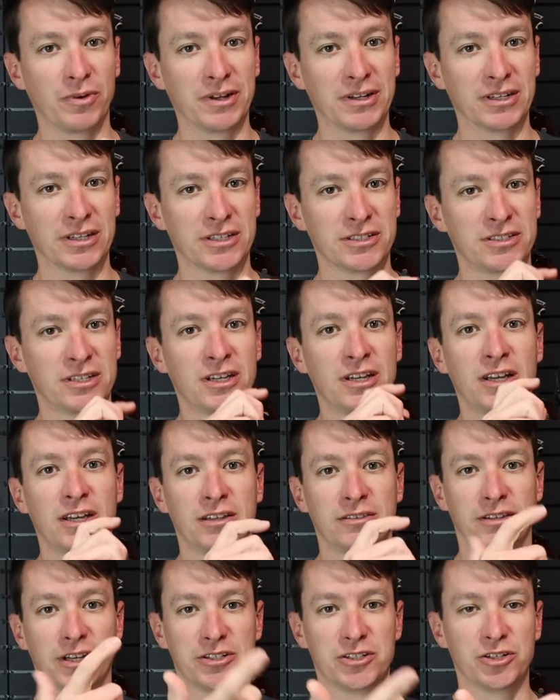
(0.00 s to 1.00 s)
windlass
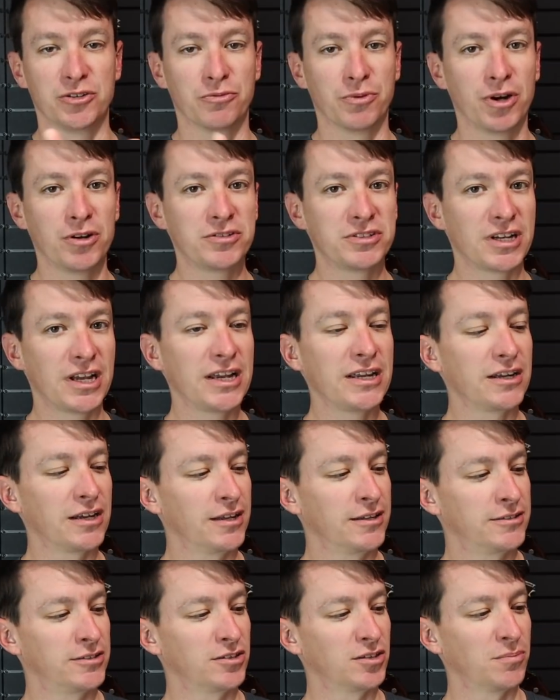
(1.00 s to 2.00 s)
that you rotate
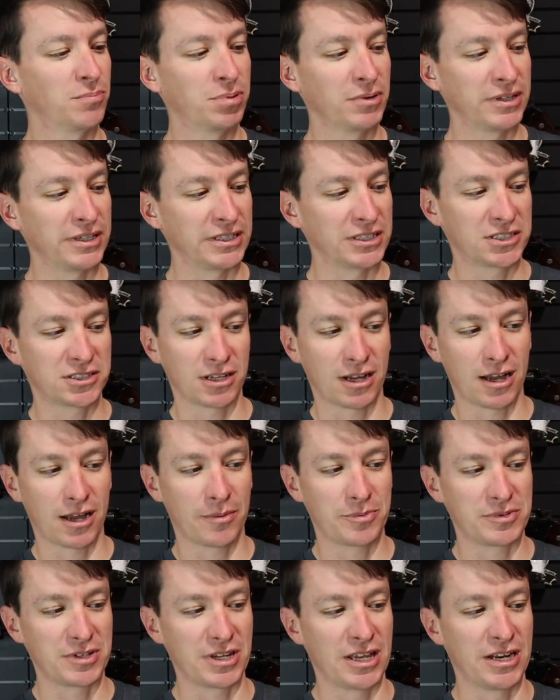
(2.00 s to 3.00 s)
until the bleeding
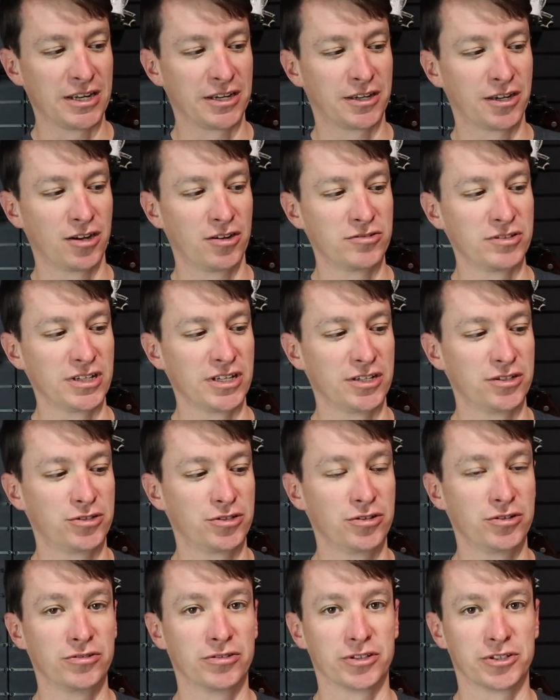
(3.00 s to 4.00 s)
stops and it goes
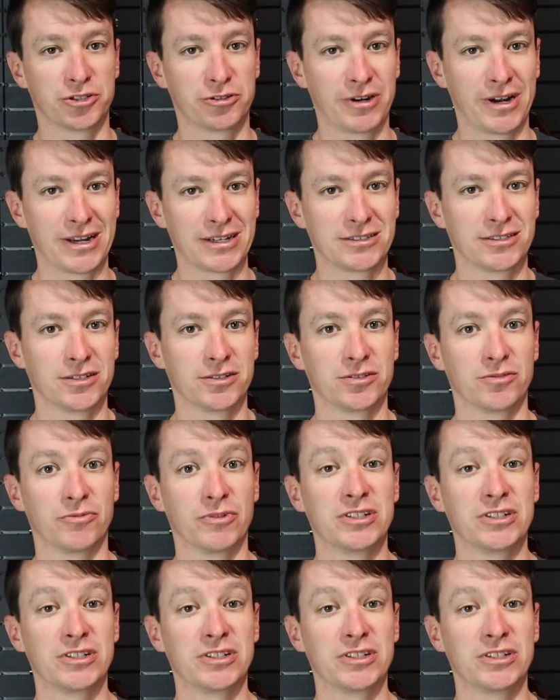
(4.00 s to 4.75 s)
into the track system,